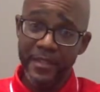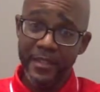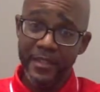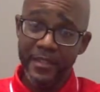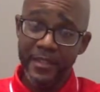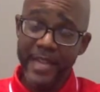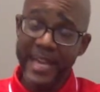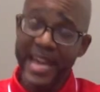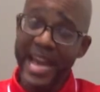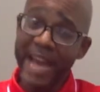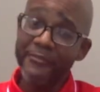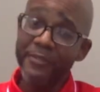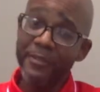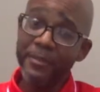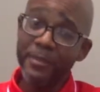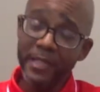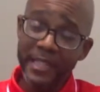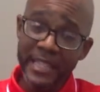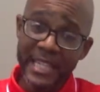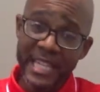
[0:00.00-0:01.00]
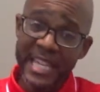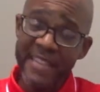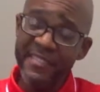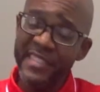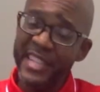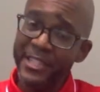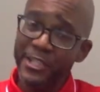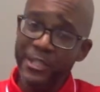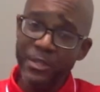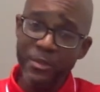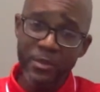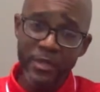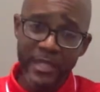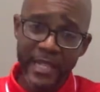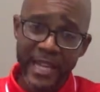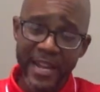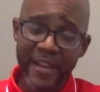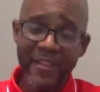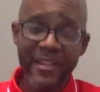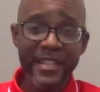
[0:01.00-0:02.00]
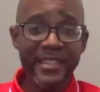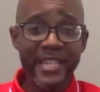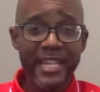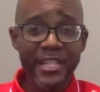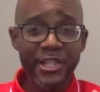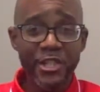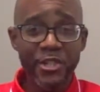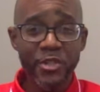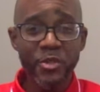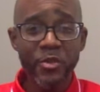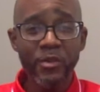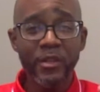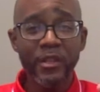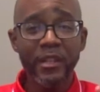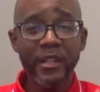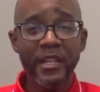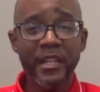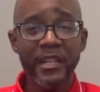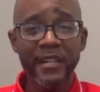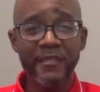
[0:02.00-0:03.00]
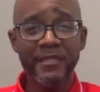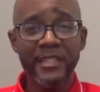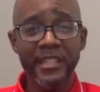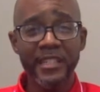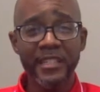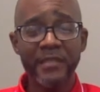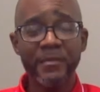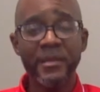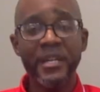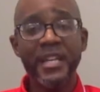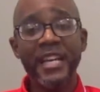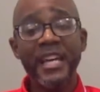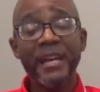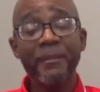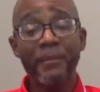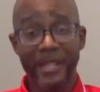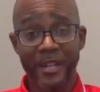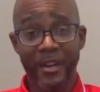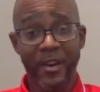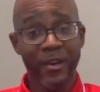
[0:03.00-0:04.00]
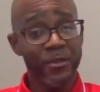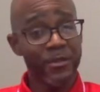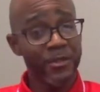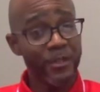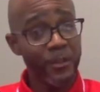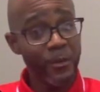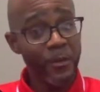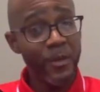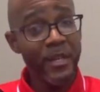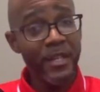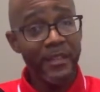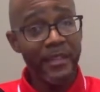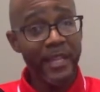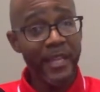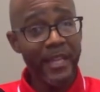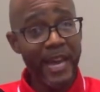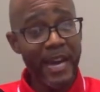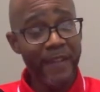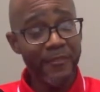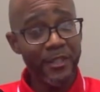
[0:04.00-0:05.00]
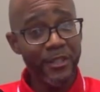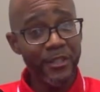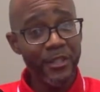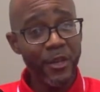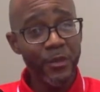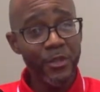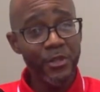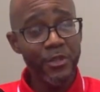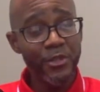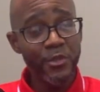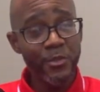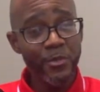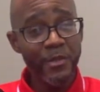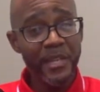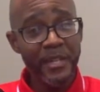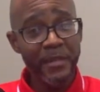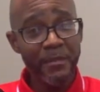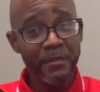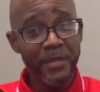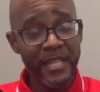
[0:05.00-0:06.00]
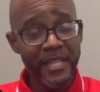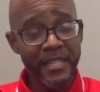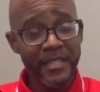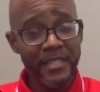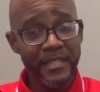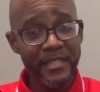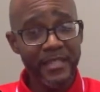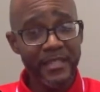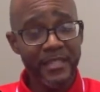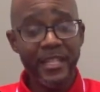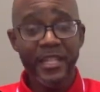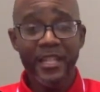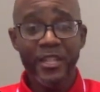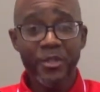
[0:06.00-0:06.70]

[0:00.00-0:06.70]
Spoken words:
They have to believe that you care and that you love them, but also they have to know that you mean business.